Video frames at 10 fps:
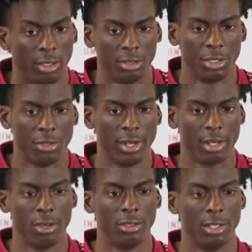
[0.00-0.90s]
He's a great
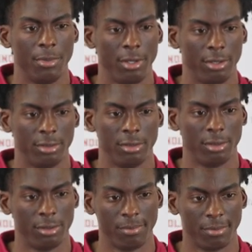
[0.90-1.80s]
coach. I mean,
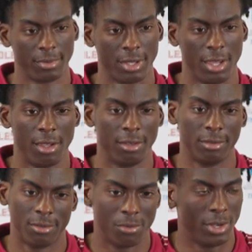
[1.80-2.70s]
can't
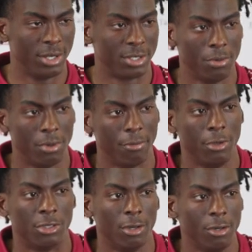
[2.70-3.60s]
wait to see what the
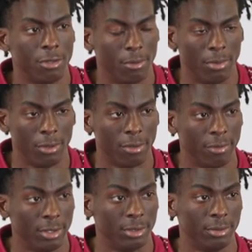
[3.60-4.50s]
future holds for both of
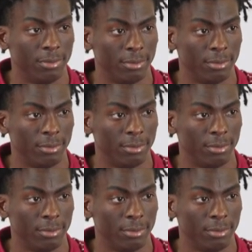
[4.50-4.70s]
us.